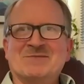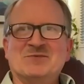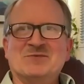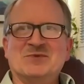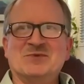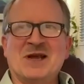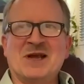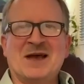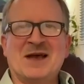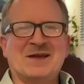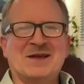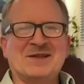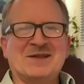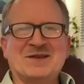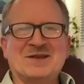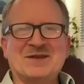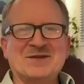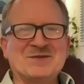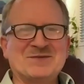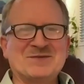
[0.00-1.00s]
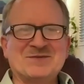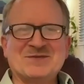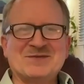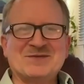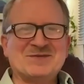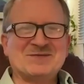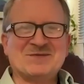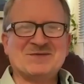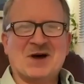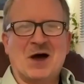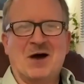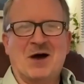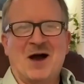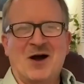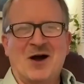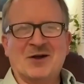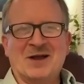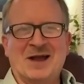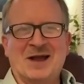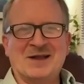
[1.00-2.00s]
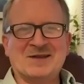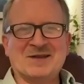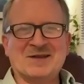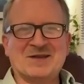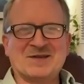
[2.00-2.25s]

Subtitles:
jazz, all kinds of